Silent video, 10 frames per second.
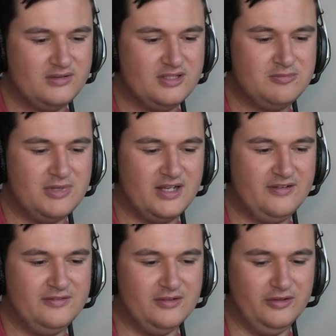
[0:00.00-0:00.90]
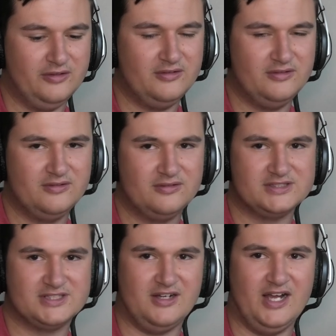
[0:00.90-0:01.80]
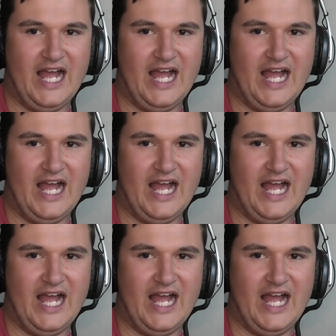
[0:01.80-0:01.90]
Just playing a flute. There's a guy